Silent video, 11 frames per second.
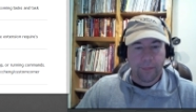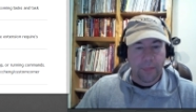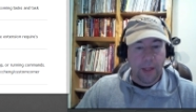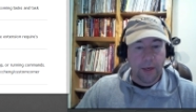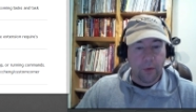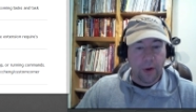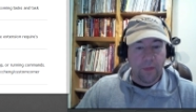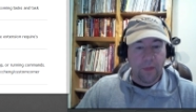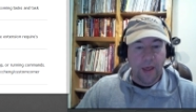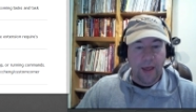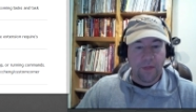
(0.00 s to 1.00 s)
anyway,
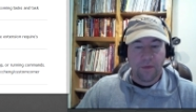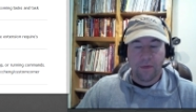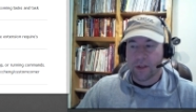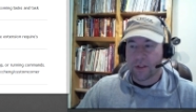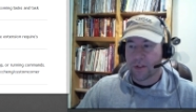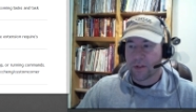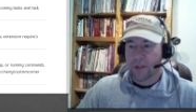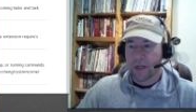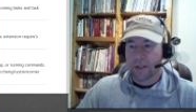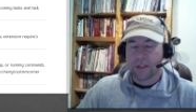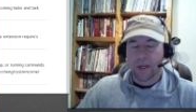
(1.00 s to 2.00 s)
that finishes
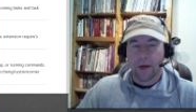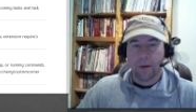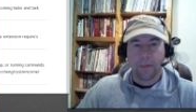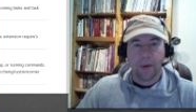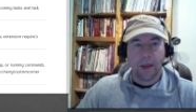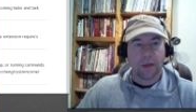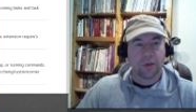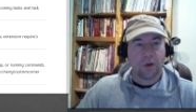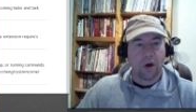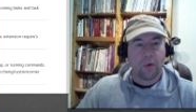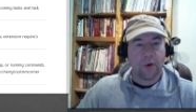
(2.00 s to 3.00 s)
things up. As
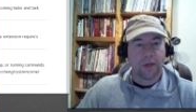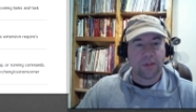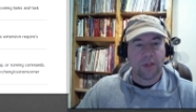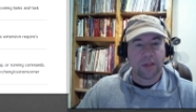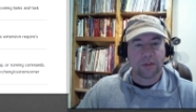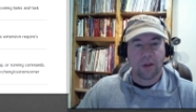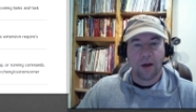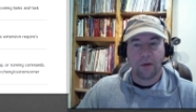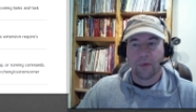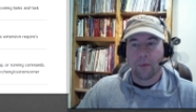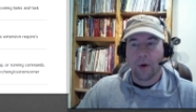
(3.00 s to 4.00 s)
always, thanks a
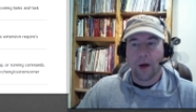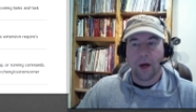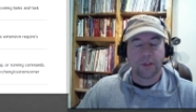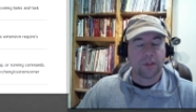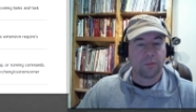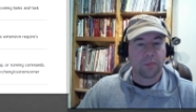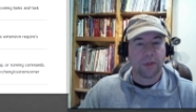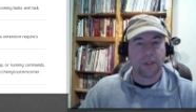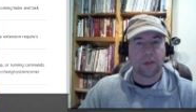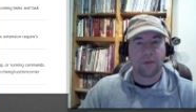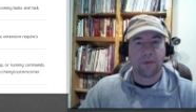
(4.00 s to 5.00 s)
lot for watching.
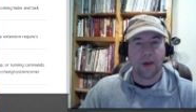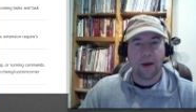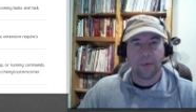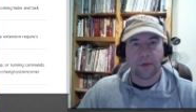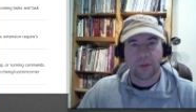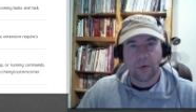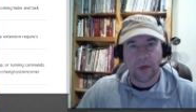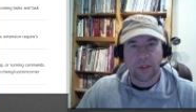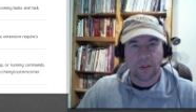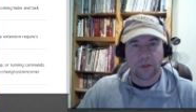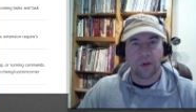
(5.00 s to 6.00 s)
Please leave comments,
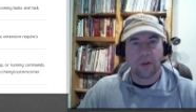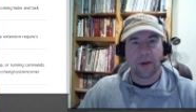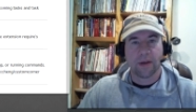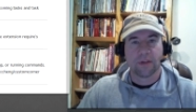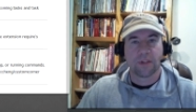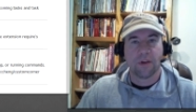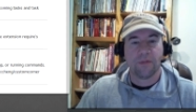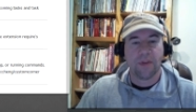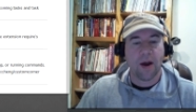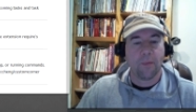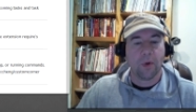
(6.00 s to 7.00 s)
questions, all that kind of stuff
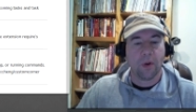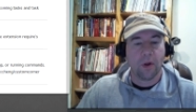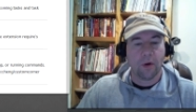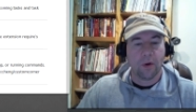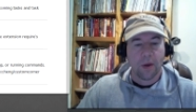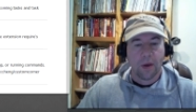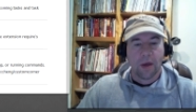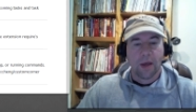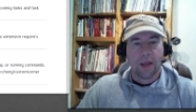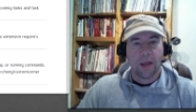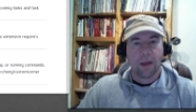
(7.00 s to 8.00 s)
down below.
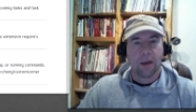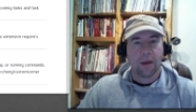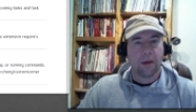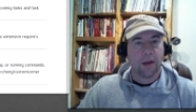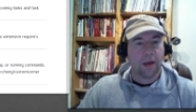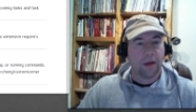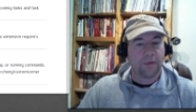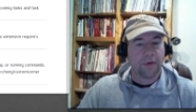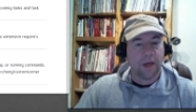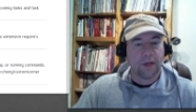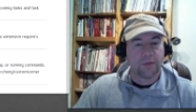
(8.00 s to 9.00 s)
And uh, if you're
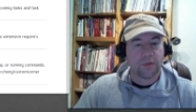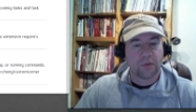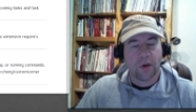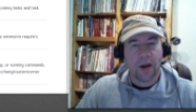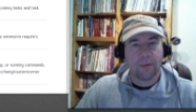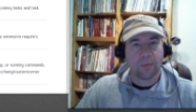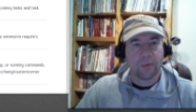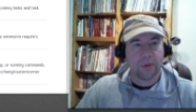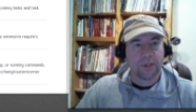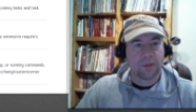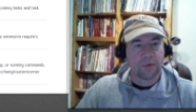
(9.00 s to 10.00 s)
not a subscriber,
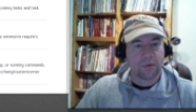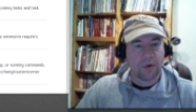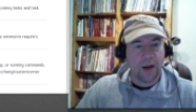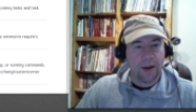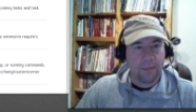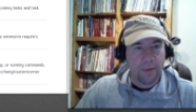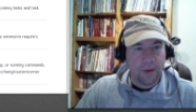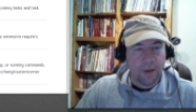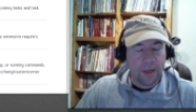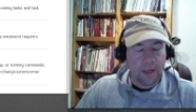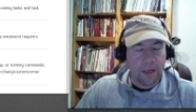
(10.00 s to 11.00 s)
please subscribe.
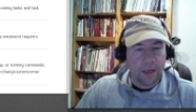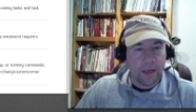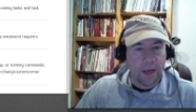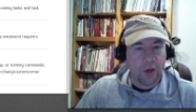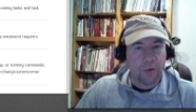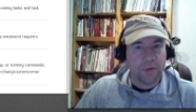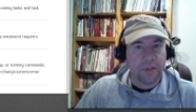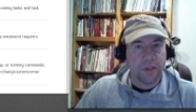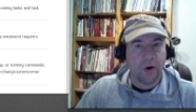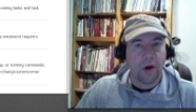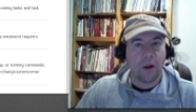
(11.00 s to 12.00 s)
And I hope to
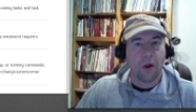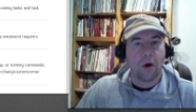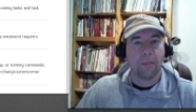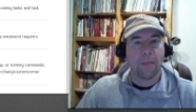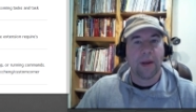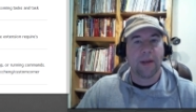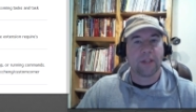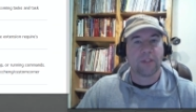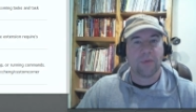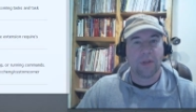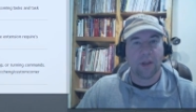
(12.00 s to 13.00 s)
see you all on my
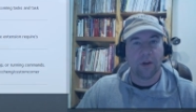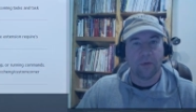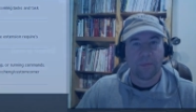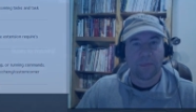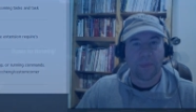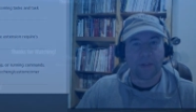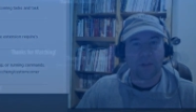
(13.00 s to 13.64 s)
next video. Thanks a